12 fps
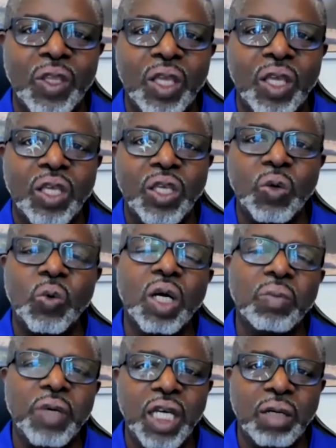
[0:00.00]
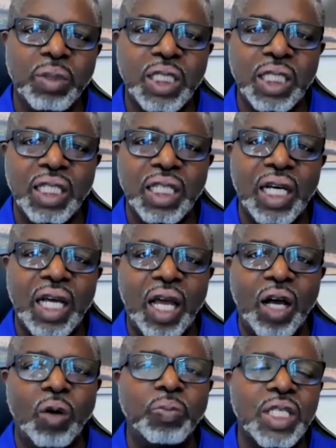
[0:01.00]
you want to be able to
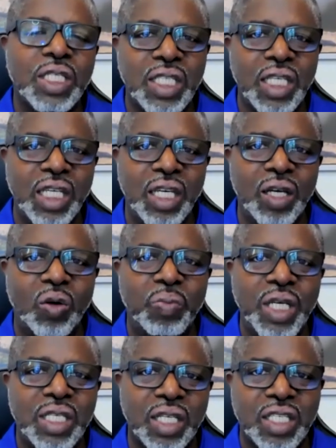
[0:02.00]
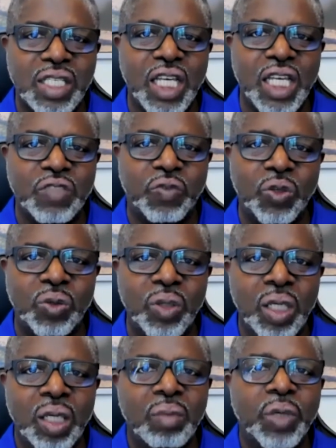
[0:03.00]
help the CEO be successful,
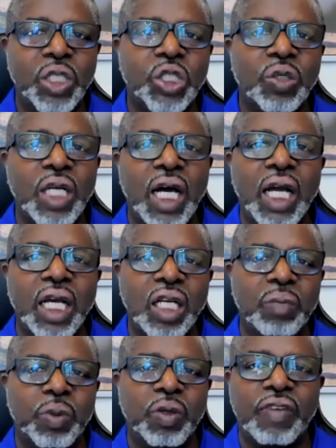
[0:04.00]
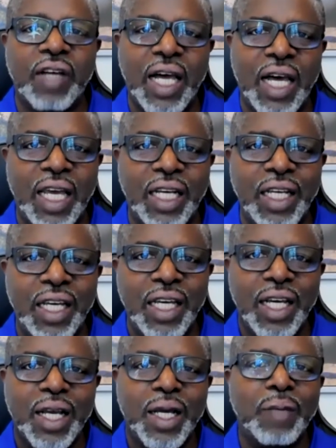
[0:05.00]
but you're not going to provide
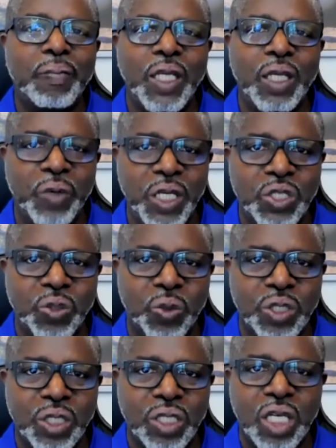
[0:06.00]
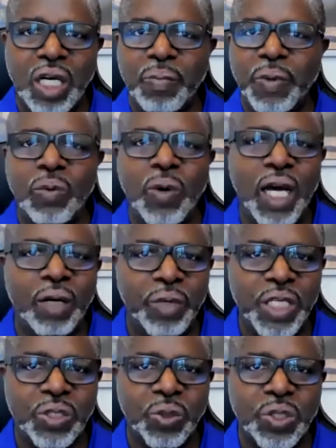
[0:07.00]
company resources, company-wide
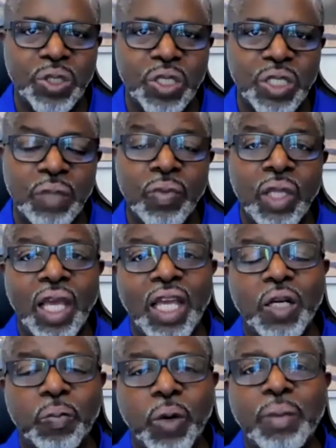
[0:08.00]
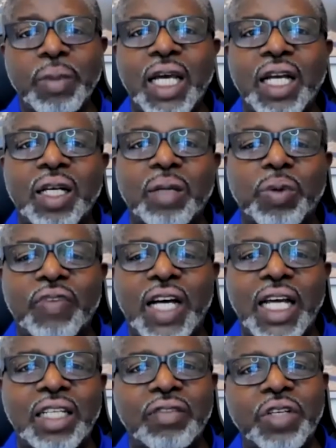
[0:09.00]
resources, and you're probably not going to provide
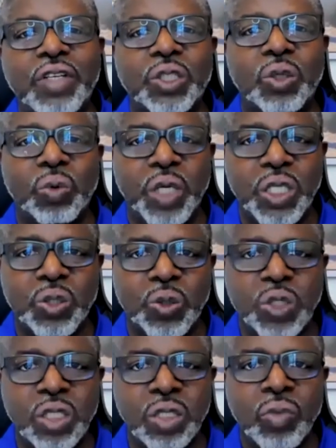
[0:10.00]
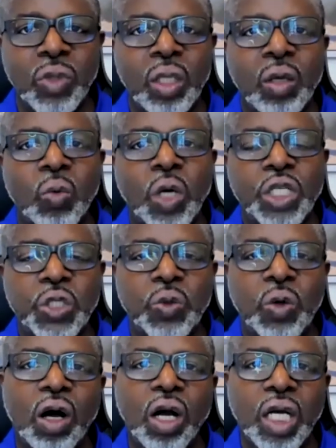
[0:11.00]
divisional resources. What you
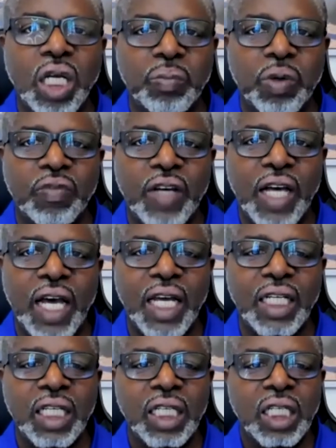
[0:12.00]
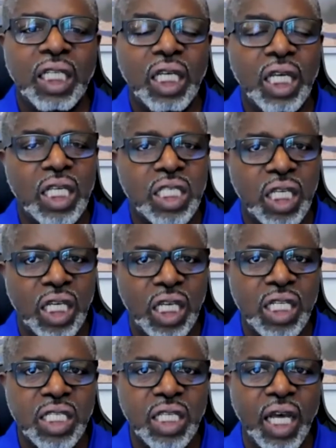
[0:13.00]
are going to provide is
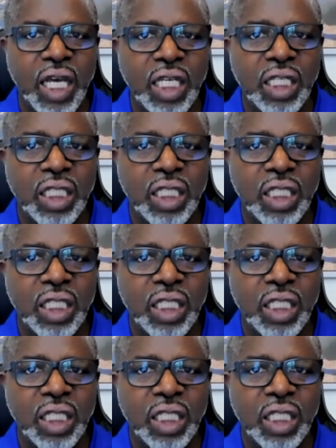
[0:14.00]
insight